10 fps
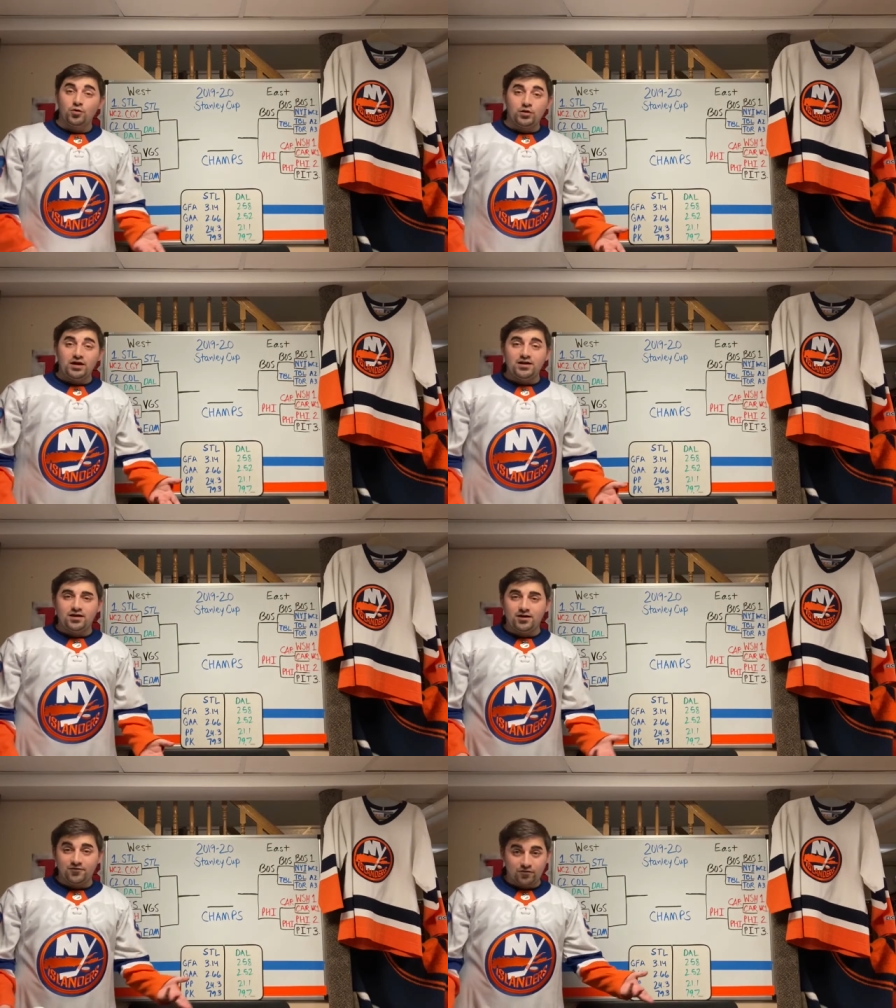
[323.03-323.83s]
Okay,
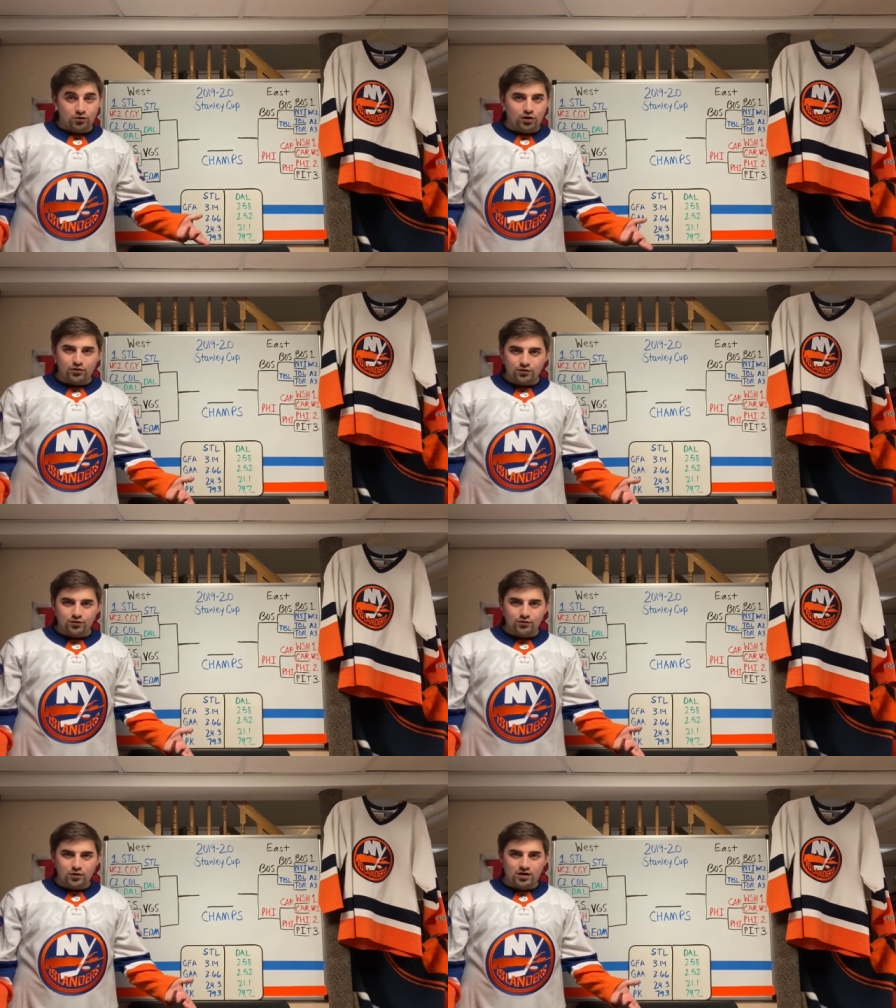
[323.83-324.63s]
uh, for
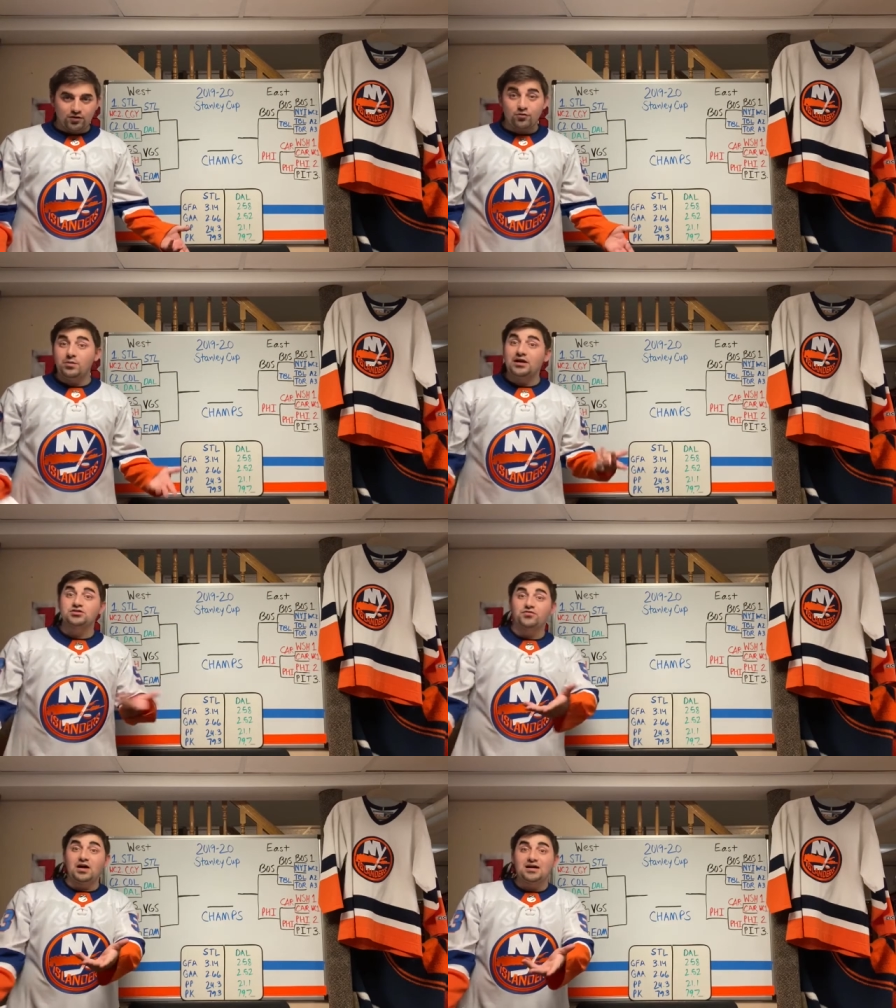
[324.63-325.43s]
another uh,
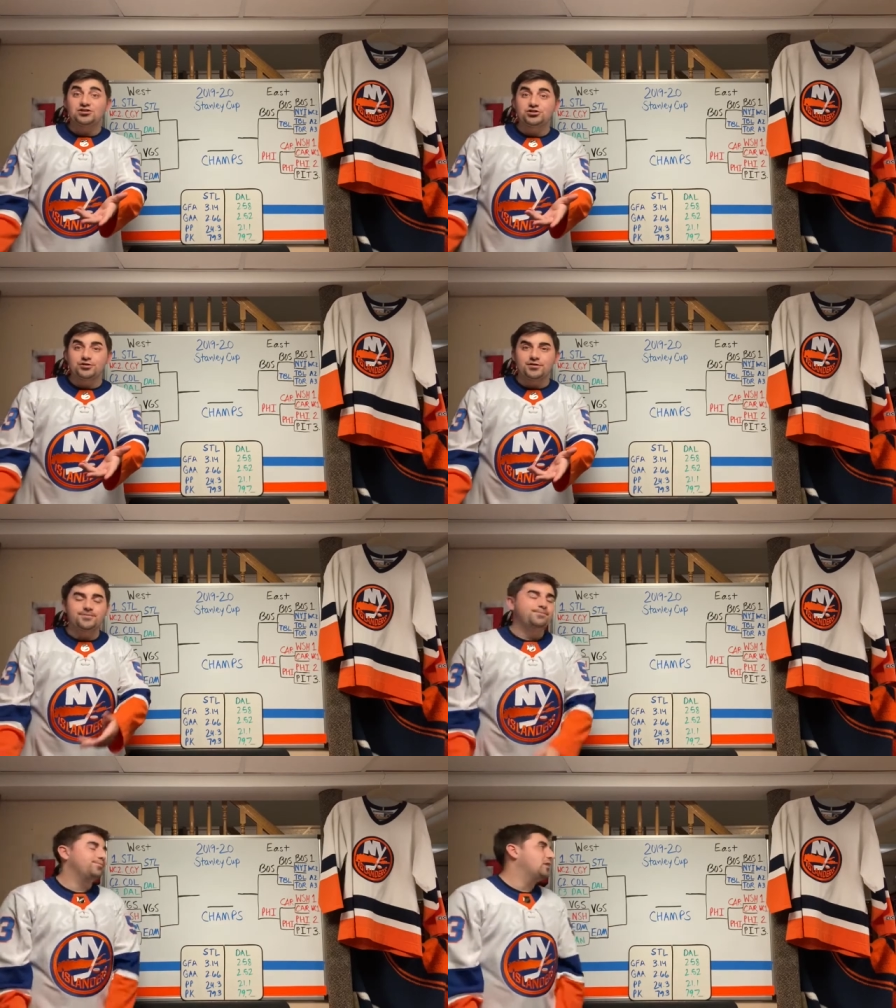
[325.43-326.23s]
rematch of last year,
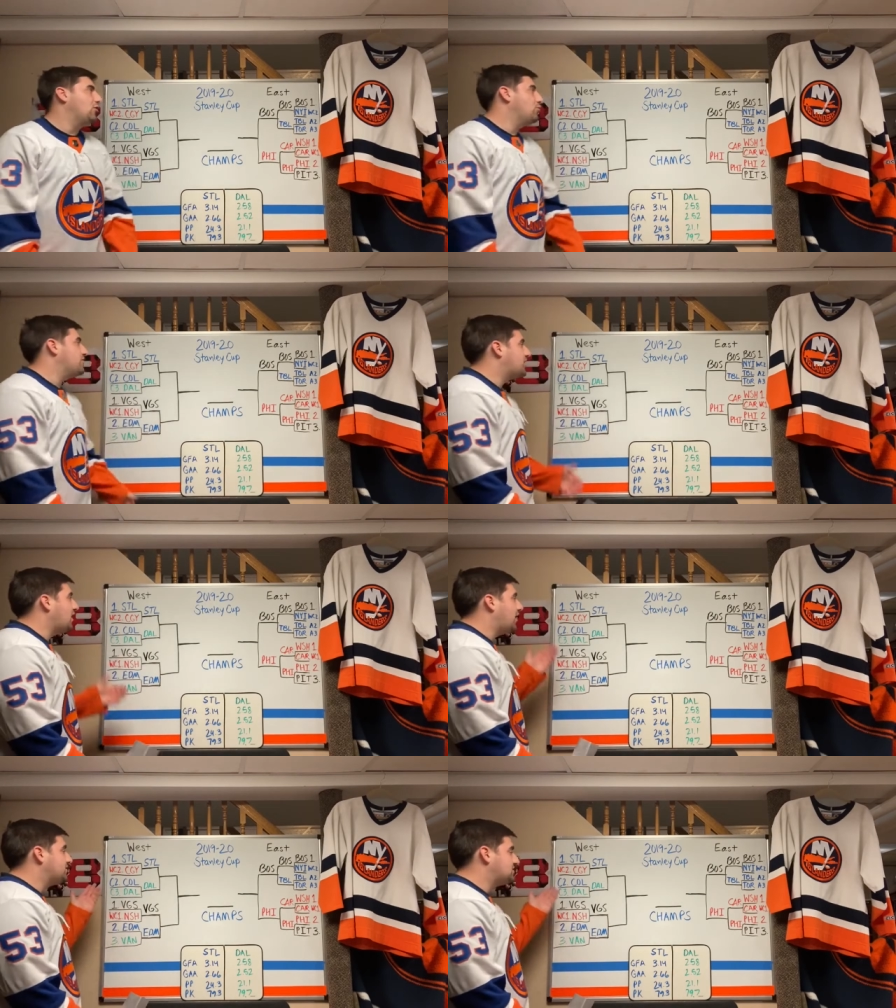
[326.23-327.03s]
we've
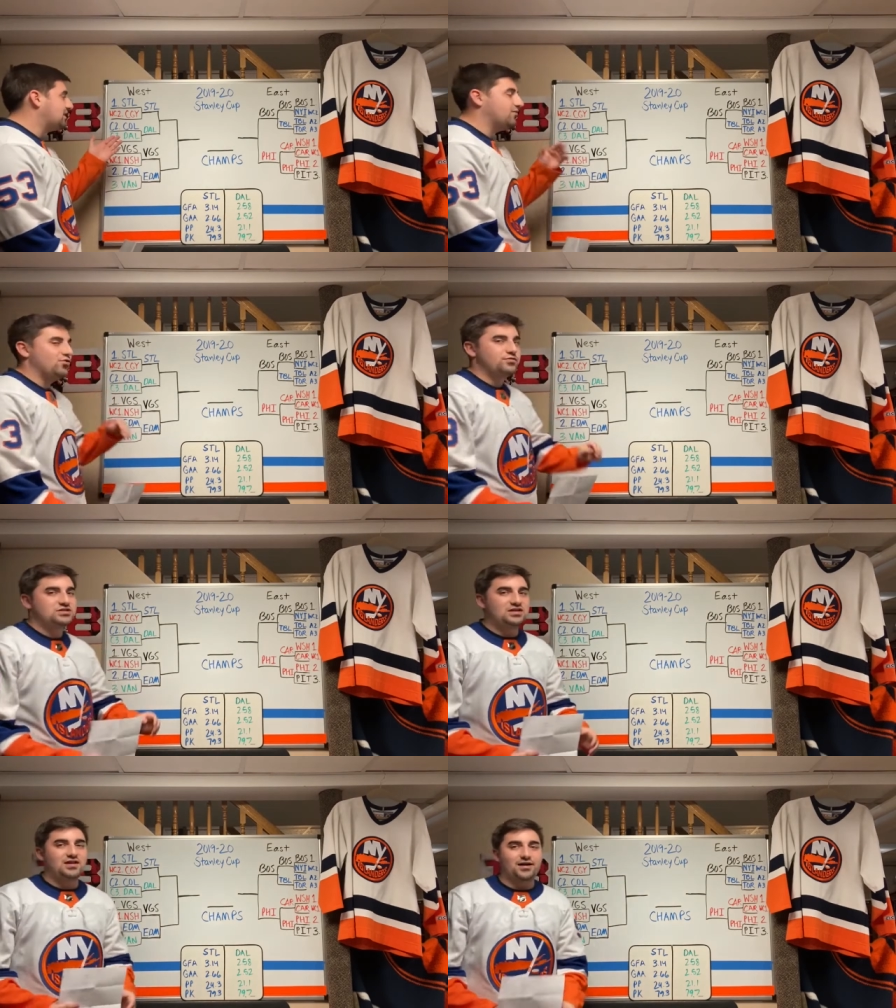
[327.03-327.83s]
got St.
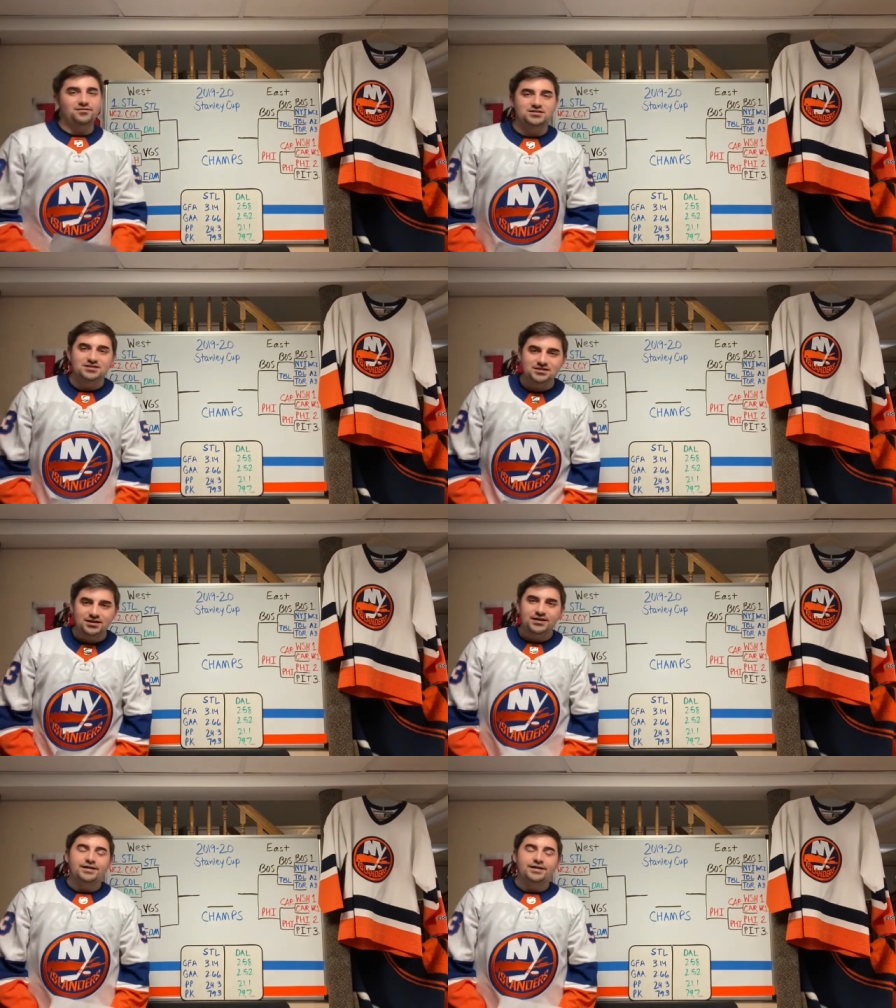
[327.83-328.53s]
Louis and Dallas.